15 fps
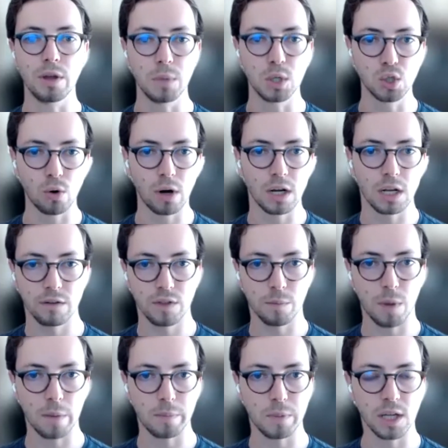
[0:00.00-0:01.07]
majority of the
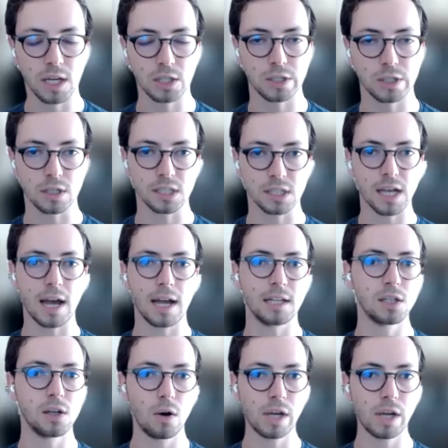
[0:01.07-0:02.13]
population decides,
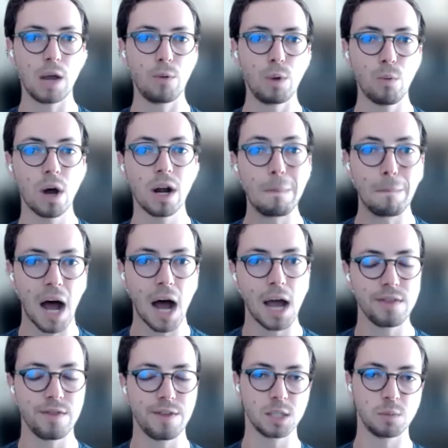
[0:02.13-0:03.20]
okay, we want to buy
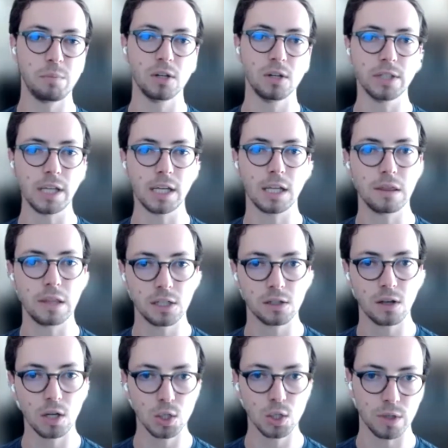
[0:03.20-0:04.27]
this building in this
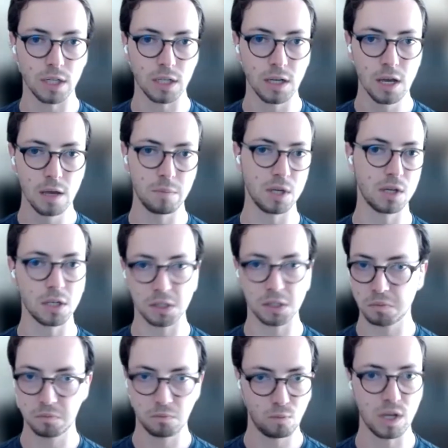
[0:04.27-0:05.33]
country because
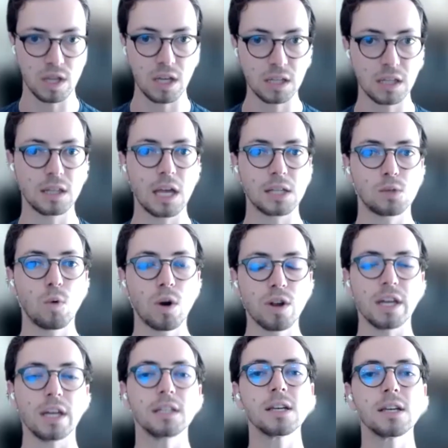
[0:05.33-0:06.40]
we think that that's worth
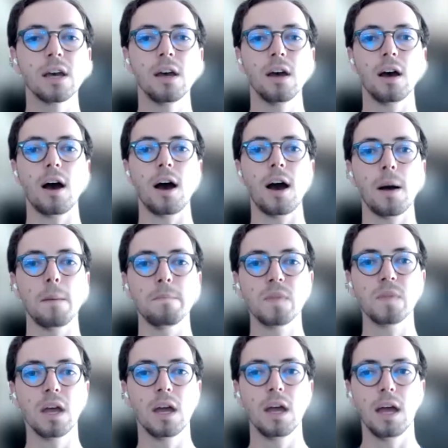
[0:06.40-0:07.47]
it,
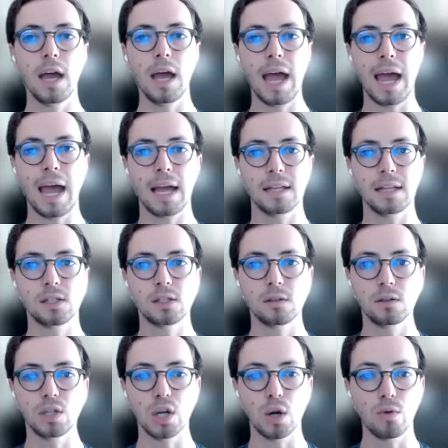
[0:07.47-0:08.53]
and
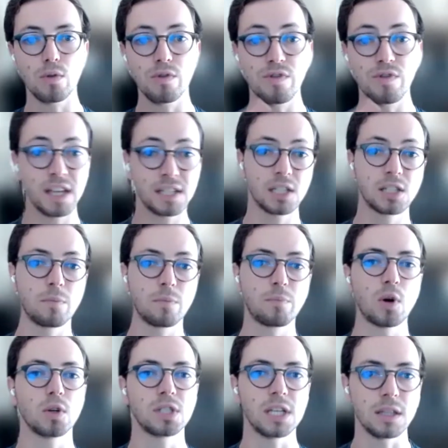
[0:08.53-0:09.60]
this is the
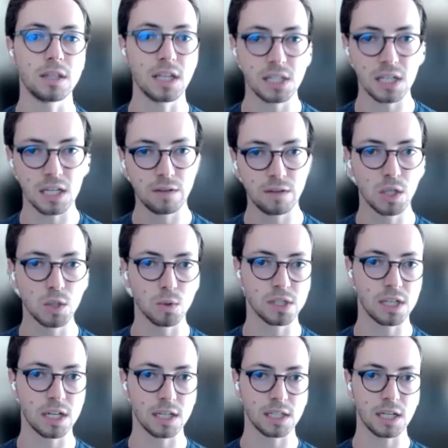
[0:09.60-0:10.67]
person, this individual
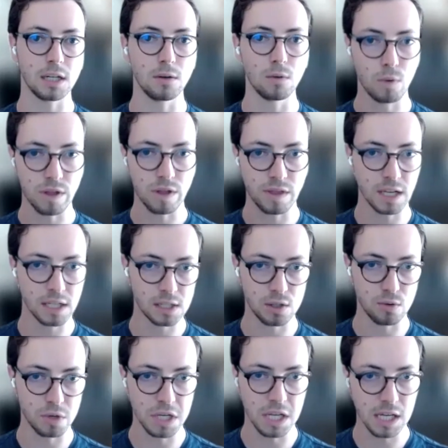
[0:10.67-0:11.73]
citizen with this
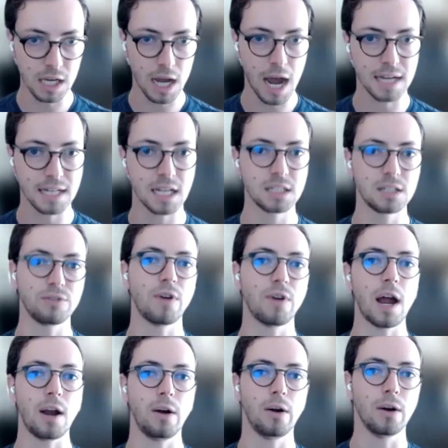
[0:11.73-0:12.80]
unique
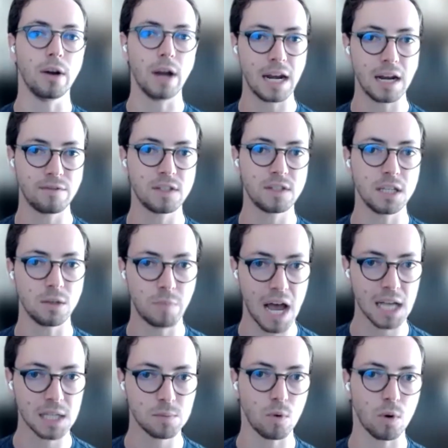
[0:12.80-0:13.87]
identifier, NFT,
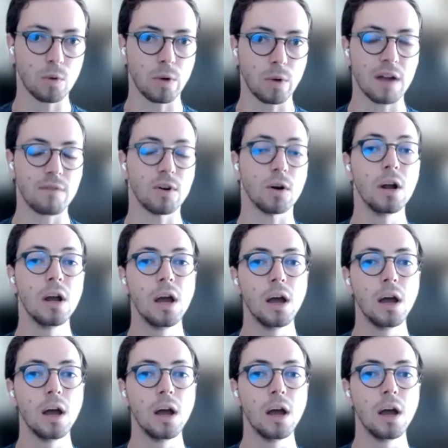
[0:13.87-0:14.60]
passport, whatever,